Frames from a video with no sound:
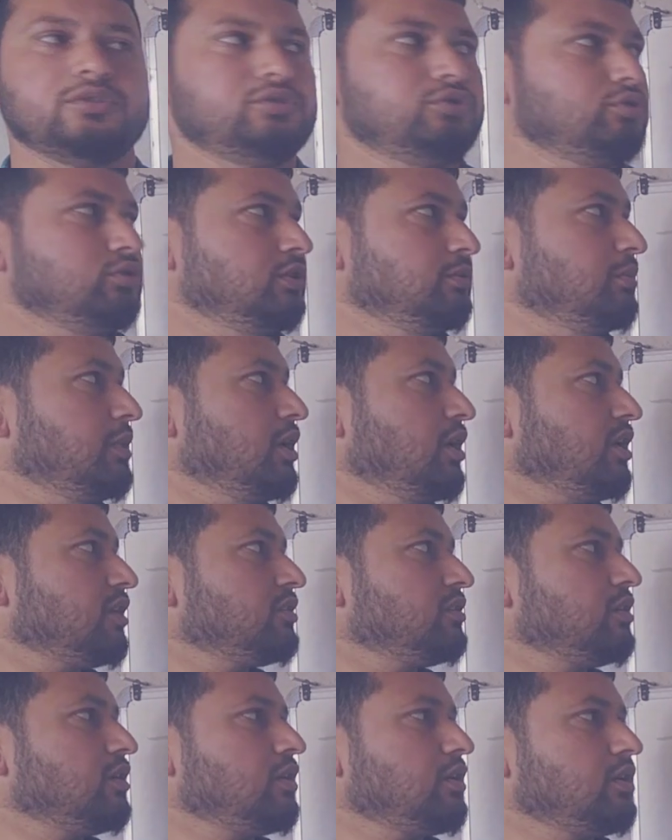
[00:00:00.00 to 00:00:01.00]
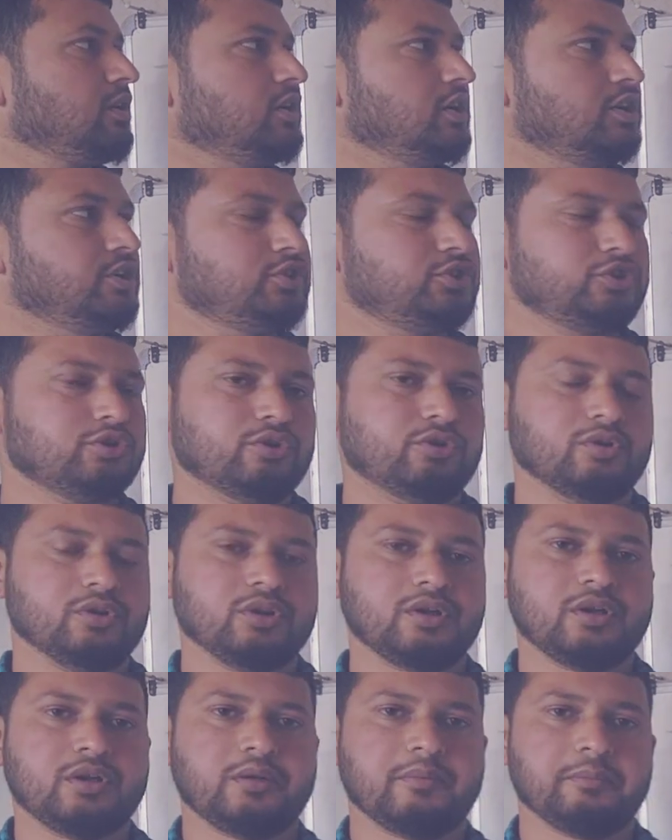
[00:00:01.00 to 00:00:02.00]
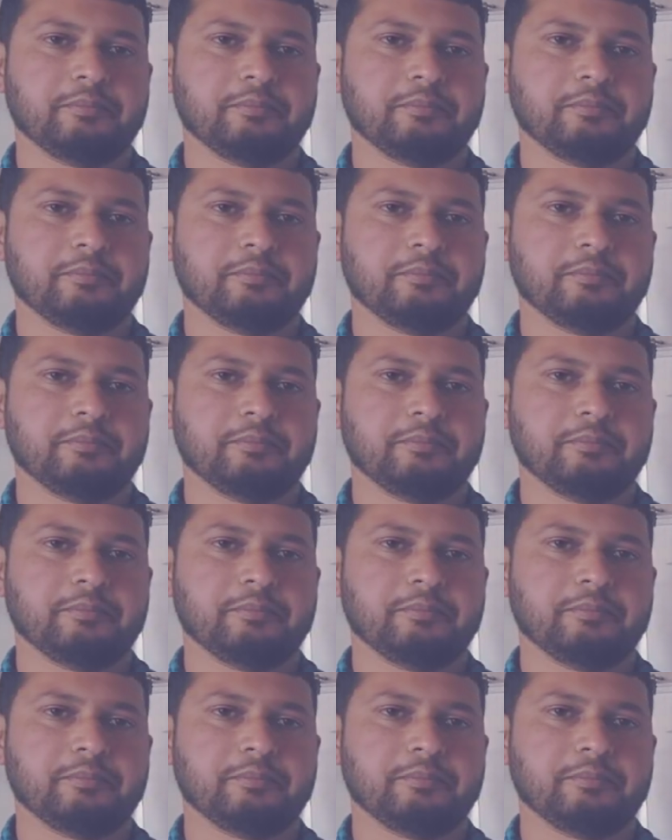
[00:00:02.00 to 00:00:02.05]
to the birth control